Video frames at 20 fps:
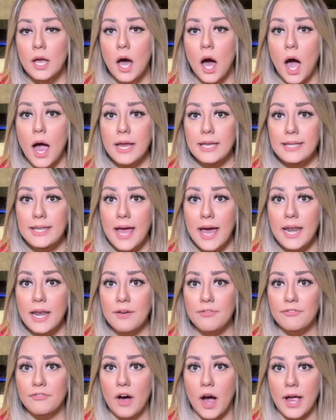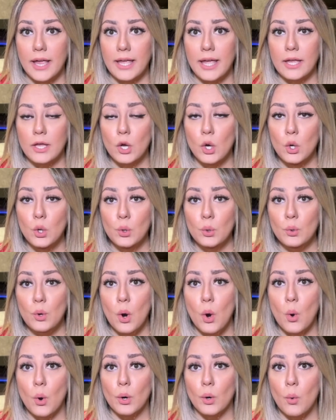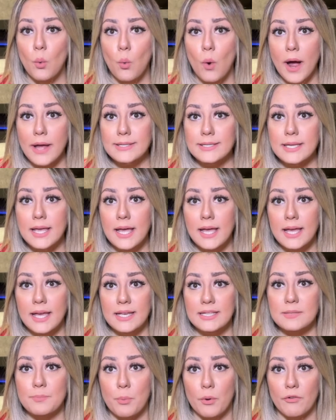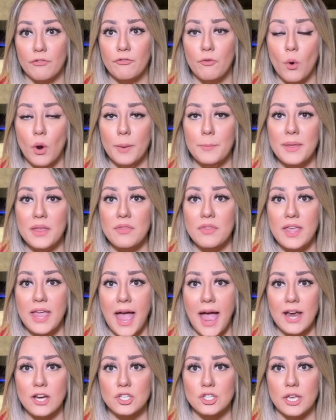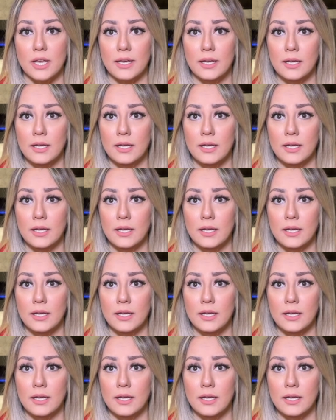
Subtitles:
identifying who or what is performing the action.